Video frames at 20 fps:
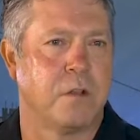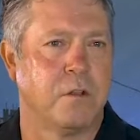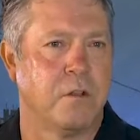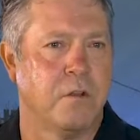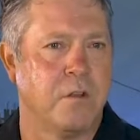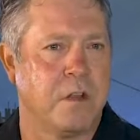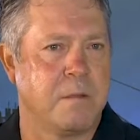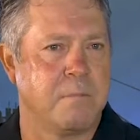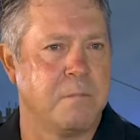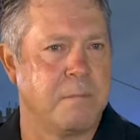
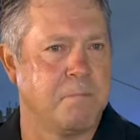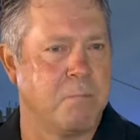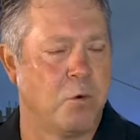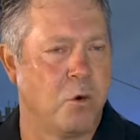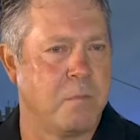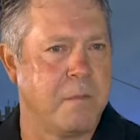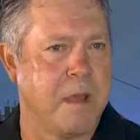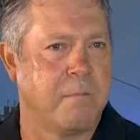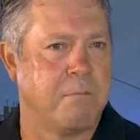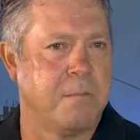learning a bit
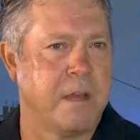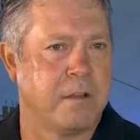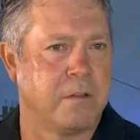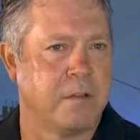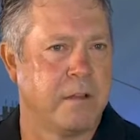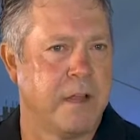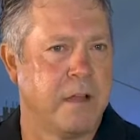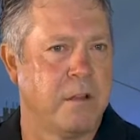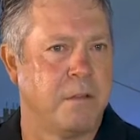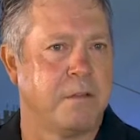more about
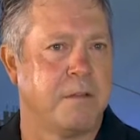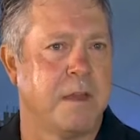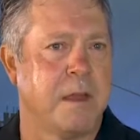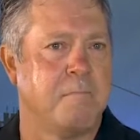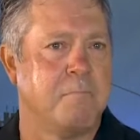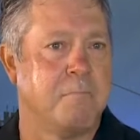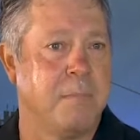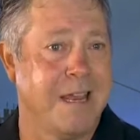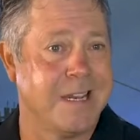mental health and